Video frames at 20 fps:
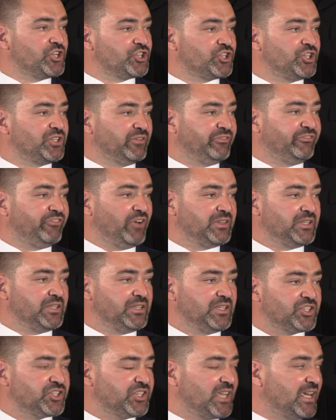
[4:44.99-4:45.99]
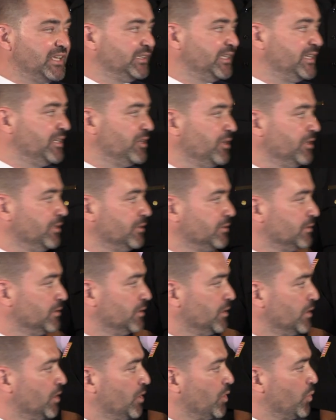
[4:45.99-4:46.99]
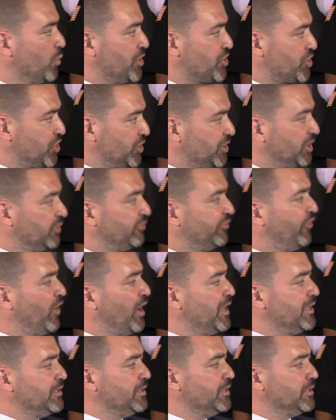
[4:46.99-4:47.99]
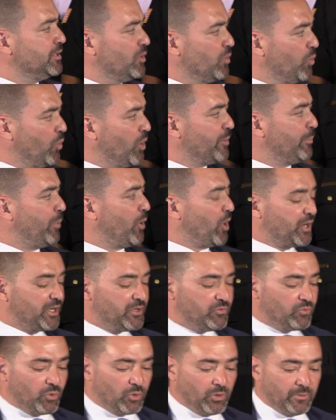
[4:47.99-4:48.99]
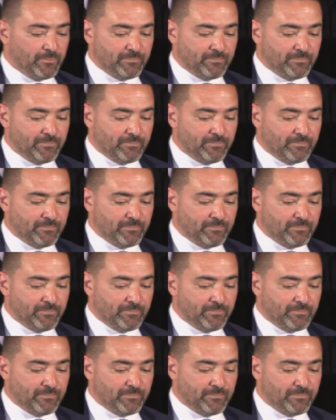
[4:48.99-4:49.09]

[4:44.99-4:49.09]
should defund in this state, Leader, we should defund one-party rule.